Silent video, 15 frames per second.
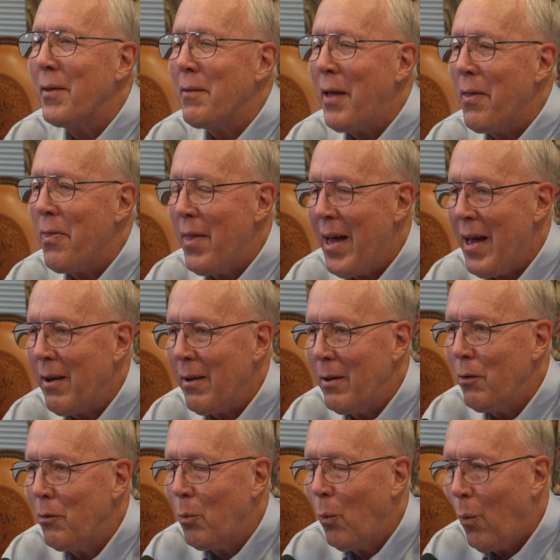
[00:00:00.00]
And that
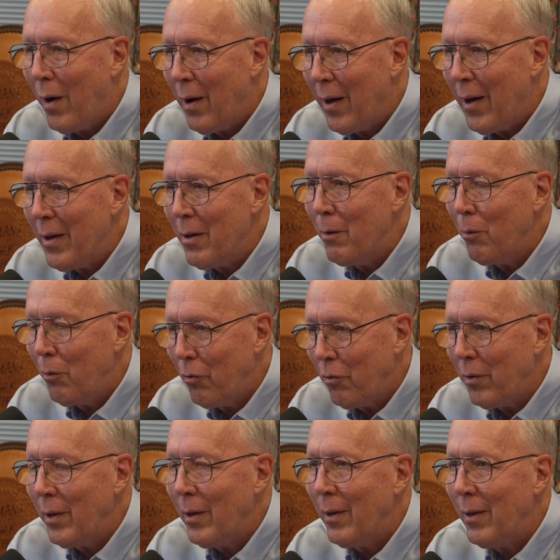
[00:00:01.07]
is why you
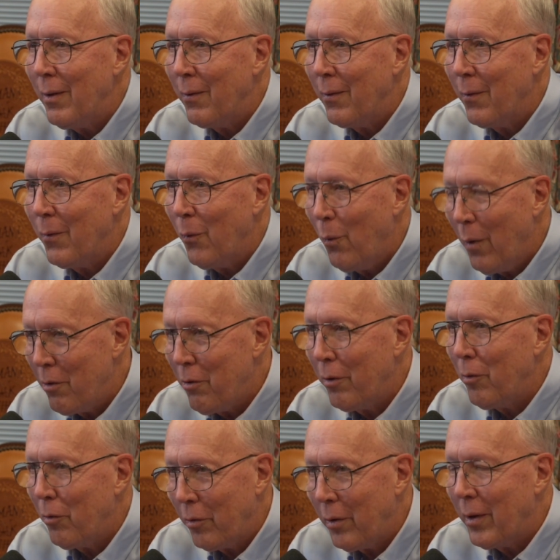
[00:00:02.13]
see what
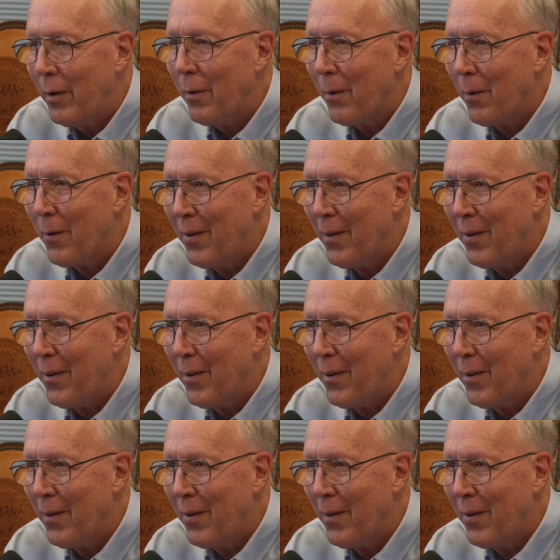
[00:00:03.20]
you see here.